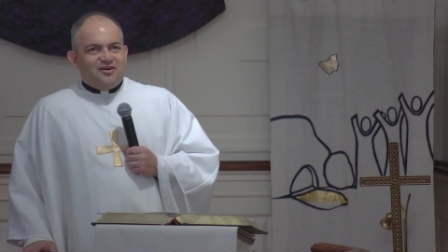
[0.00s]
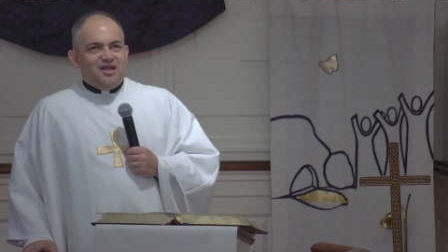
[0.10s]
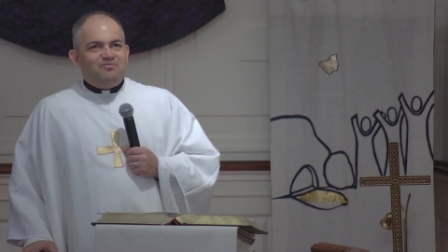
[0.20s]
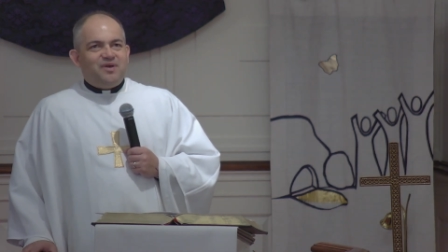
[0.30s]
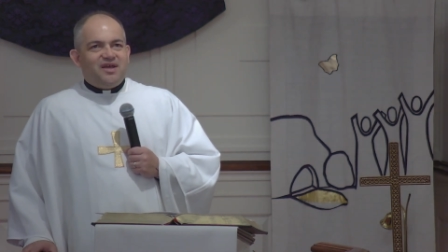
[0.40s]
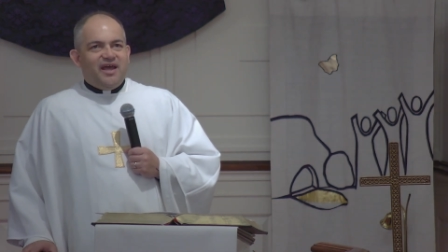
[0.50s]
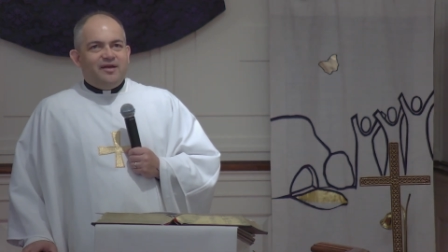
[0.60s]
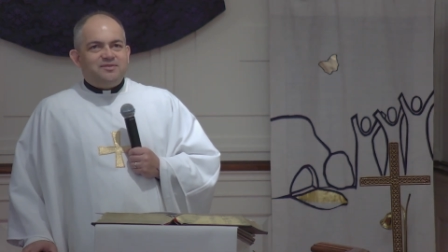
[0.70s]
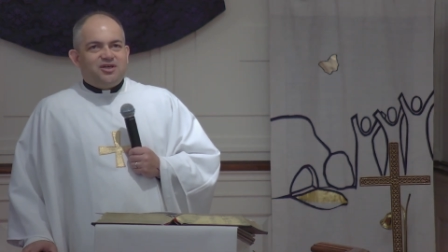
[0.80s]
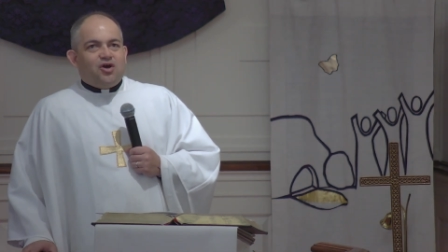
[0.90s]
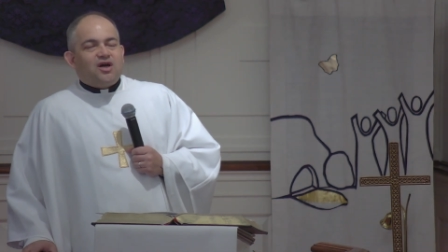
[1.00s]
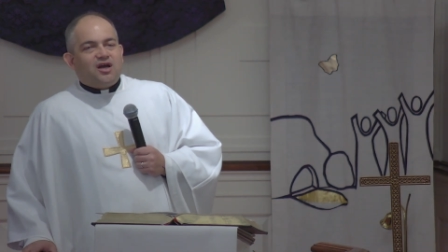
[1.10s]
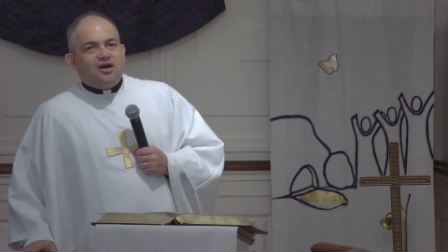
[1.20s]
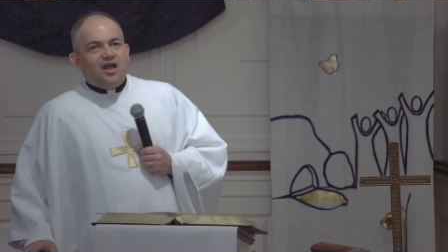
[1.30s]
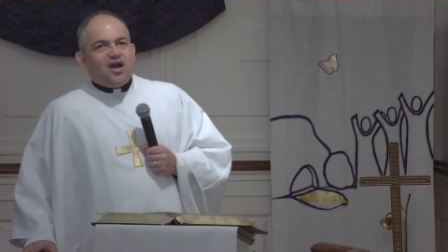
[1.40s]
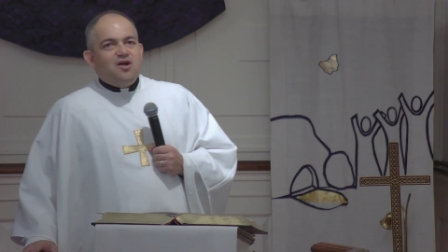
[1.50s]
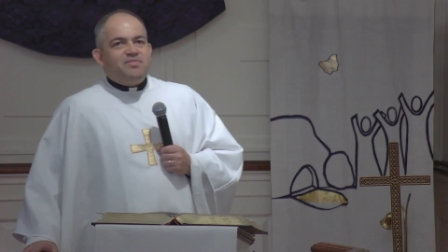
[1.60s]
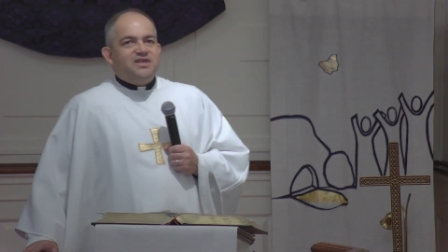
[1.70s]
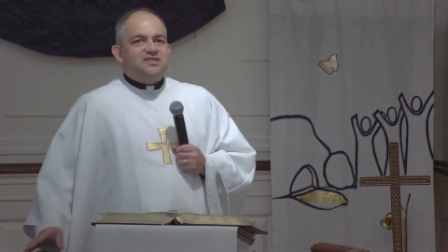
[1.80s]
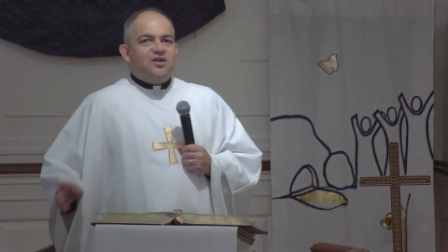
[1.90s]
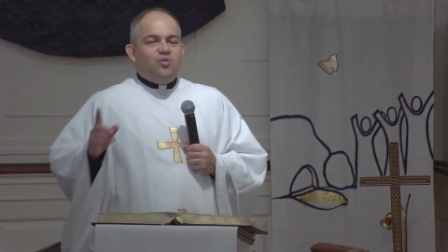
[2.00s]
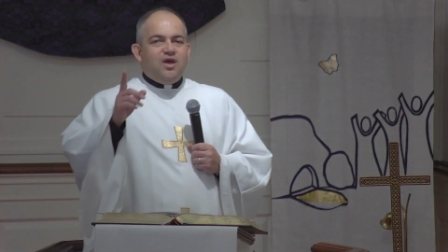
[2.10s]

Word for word: Olympic Games, Coca Cola Company said,